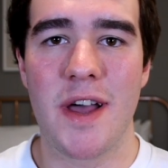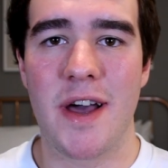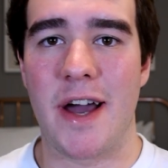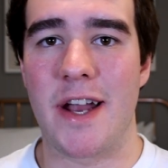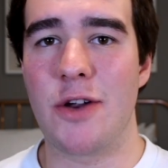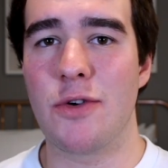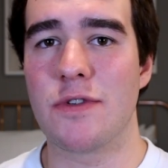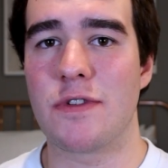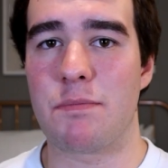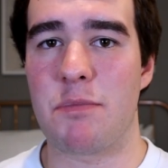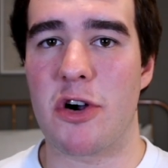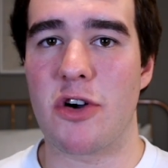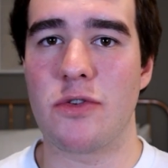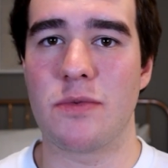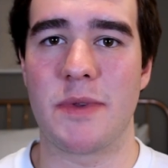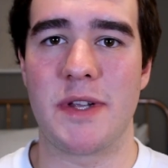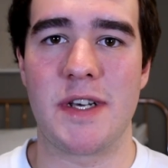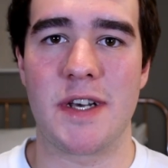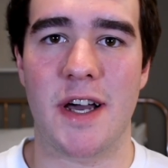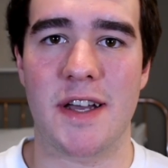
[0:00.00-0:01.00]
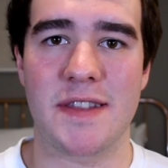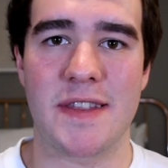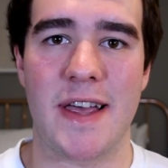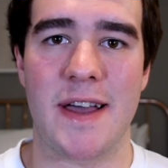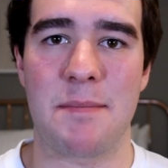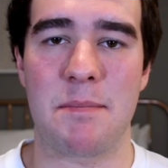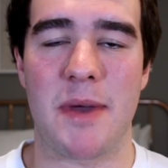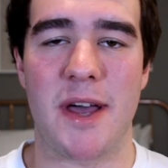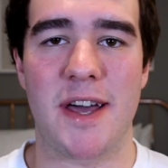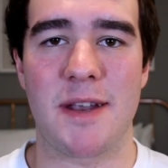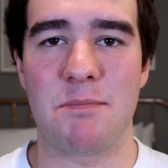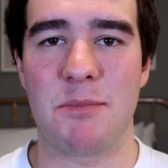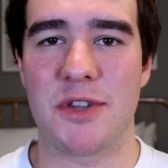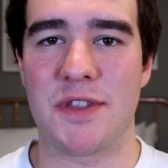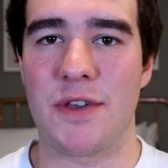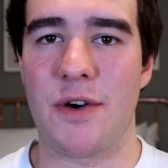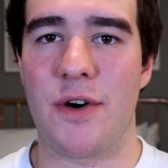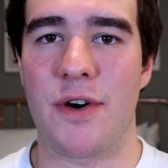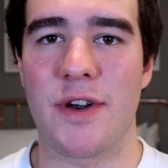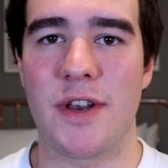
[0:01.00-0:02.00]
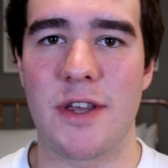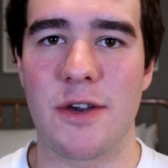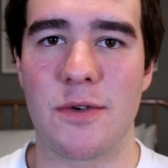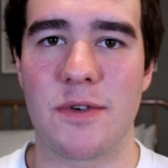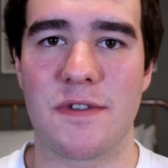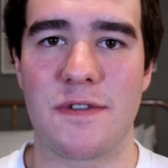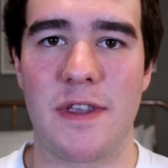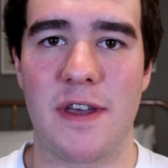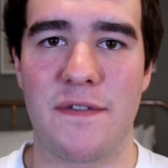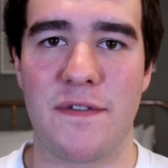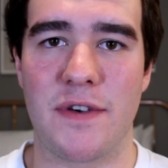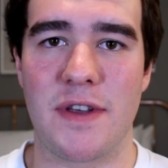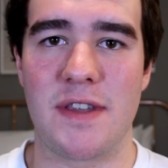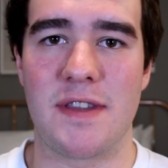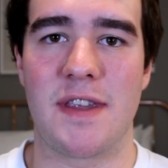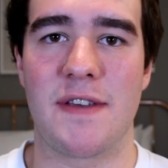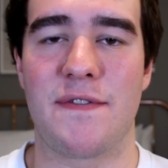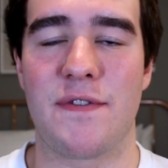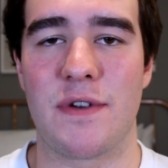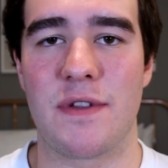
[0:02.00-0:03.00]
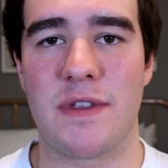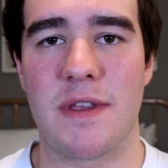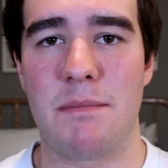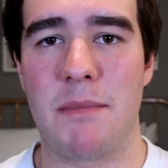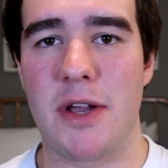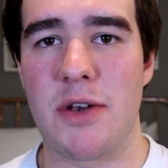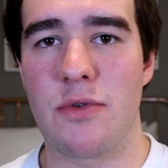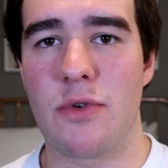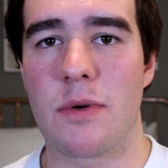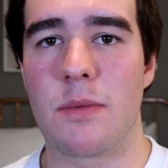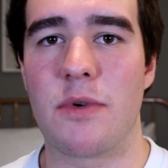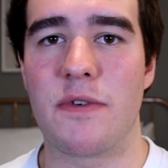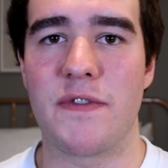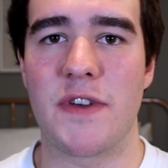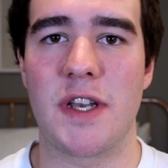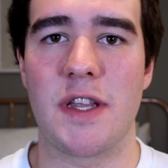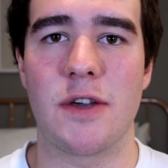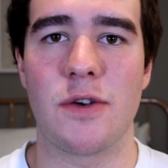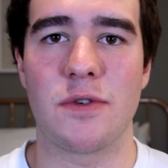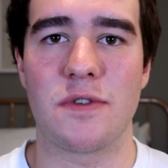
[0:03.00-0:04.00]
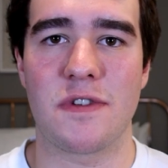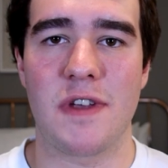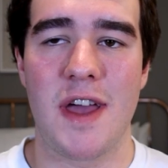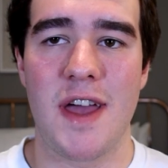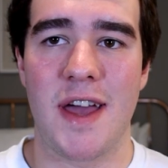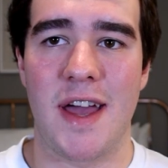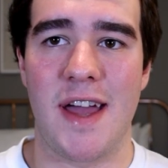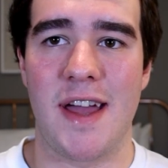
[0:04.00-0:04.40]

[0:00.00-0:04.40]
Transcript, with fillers: I know it's probably not that bad, but the audio is definitely different than my normal videos,